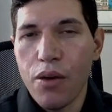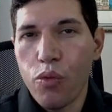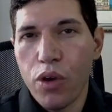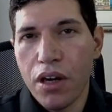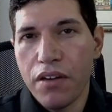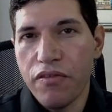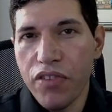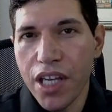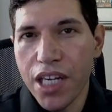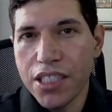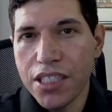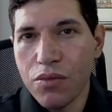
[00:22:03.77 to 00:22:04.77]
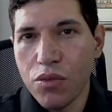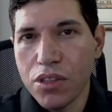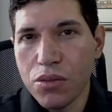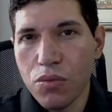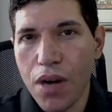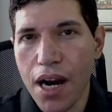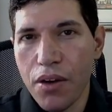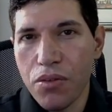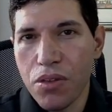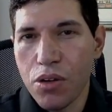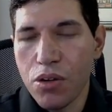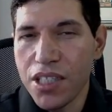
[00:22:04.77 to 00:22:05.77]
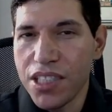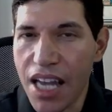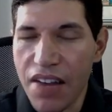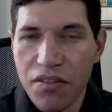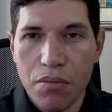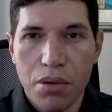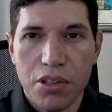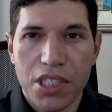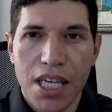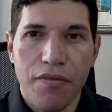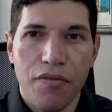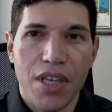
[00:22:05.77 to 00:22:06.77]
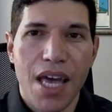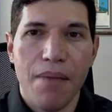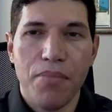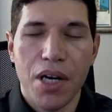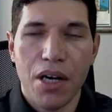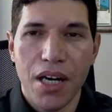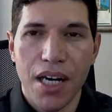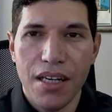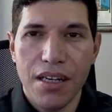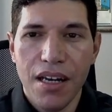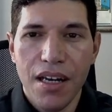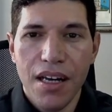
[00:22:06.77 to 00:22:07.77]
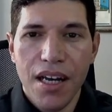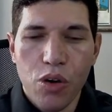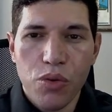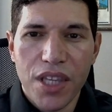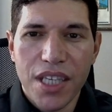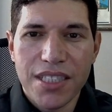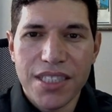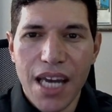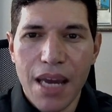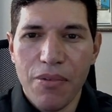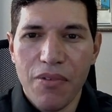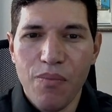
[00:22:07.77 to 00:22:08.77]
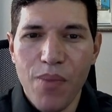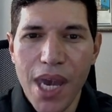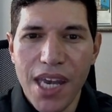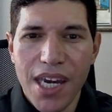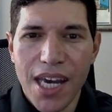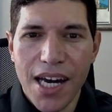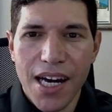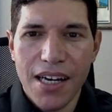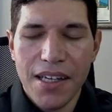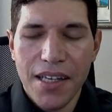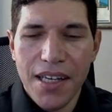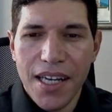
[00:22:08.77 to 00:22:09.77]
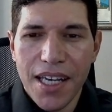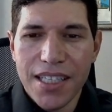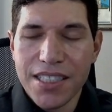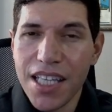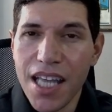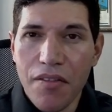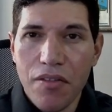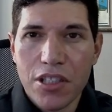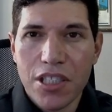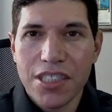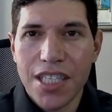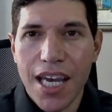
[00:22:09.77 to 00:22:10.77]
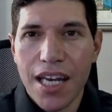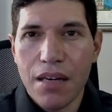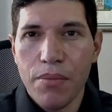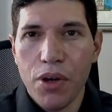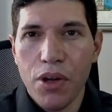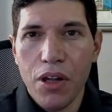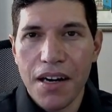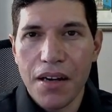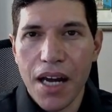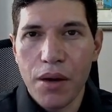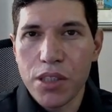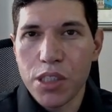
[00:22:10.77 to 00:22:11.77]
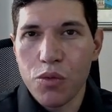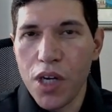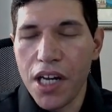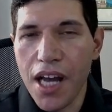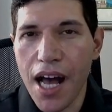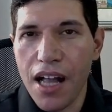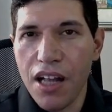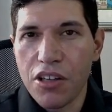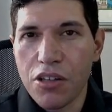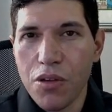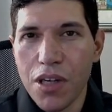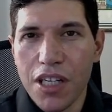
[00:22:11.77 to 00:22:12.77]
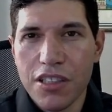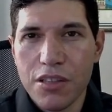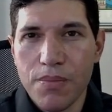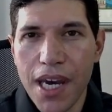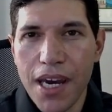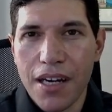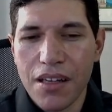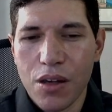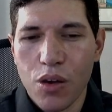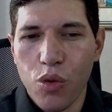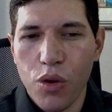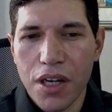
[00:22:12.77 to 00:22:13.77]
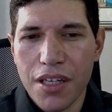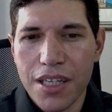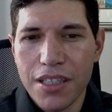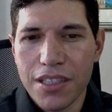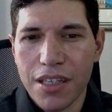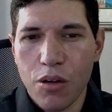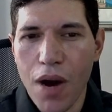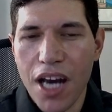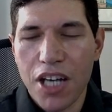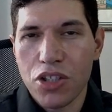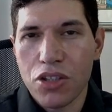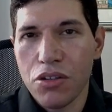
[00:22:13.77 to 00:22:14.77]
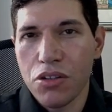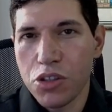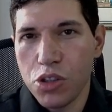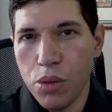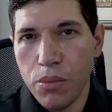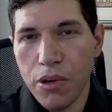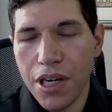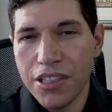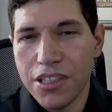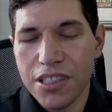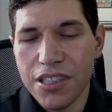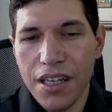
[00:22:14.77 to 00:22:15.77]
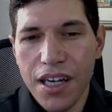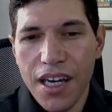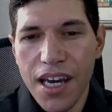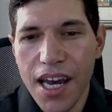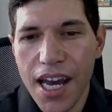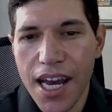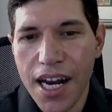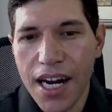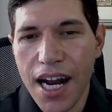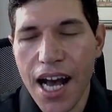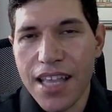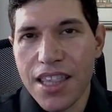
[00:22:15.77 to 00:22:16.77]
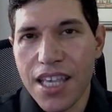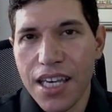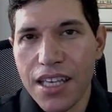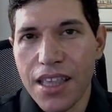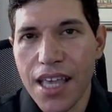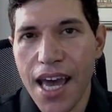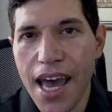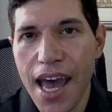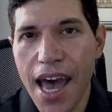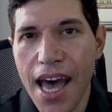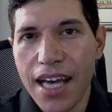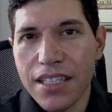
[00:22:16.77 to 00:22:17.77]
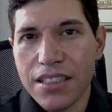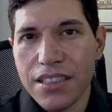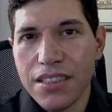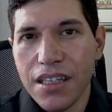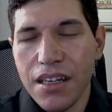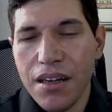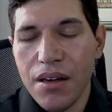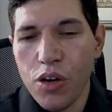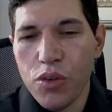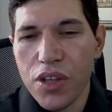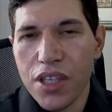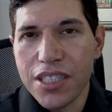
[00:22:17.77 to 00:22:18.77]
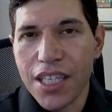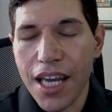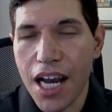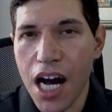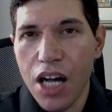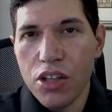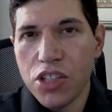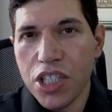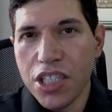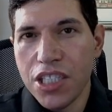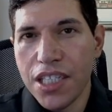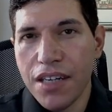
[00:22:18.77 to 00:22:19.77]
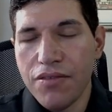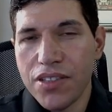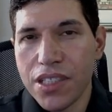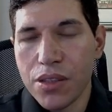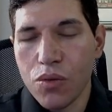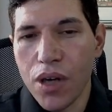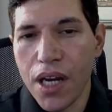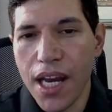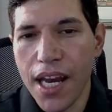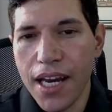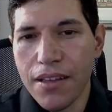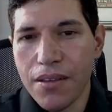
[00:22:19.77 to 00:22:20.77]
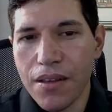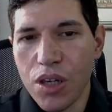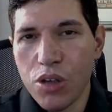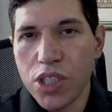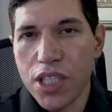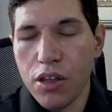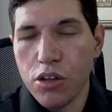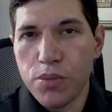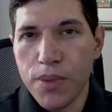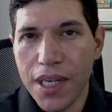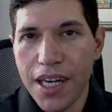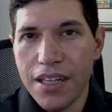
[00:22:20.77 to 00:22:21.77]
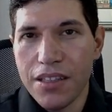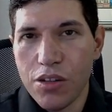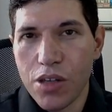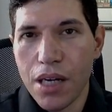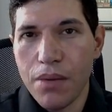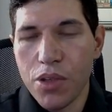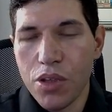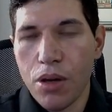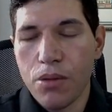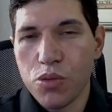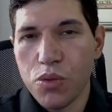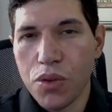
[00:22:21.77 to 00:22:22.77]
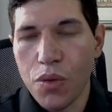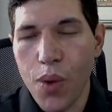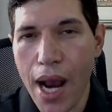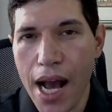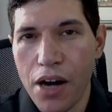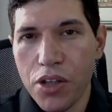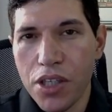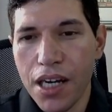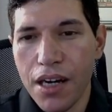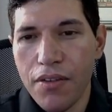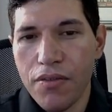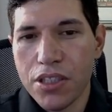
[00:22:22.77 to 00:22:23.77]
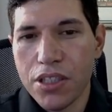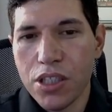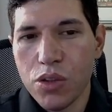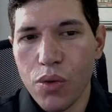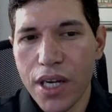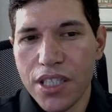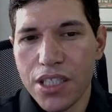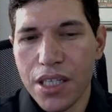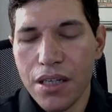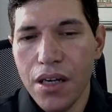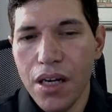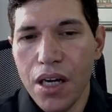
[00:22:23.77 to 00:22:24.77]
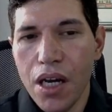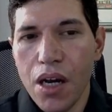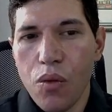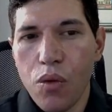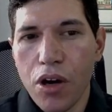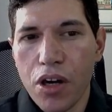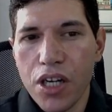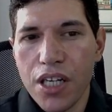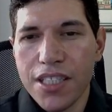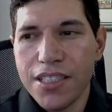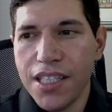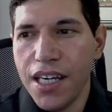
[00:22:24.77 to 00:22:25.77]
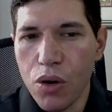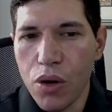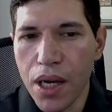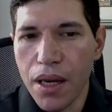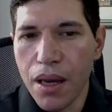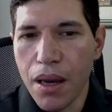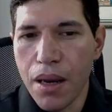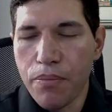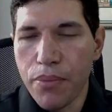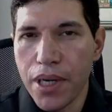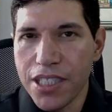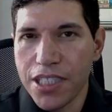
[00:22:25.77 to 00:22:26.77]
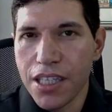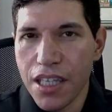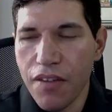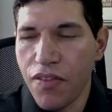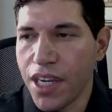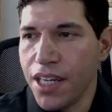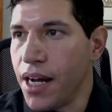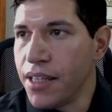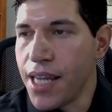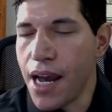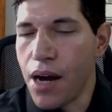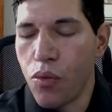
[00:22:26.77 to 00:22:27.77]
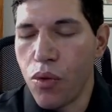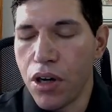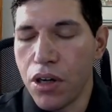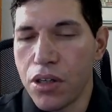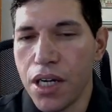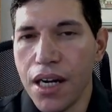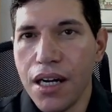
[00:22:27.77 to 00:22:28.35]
where inflation was around 37% for that period. This type of mania is never sustainable. It's what Alan Greenspan coined as irrational exuberance. And I think that as the psychology shifts and sellers begin to come to terms with the reality of the situation, we're going to see a pretty significant downward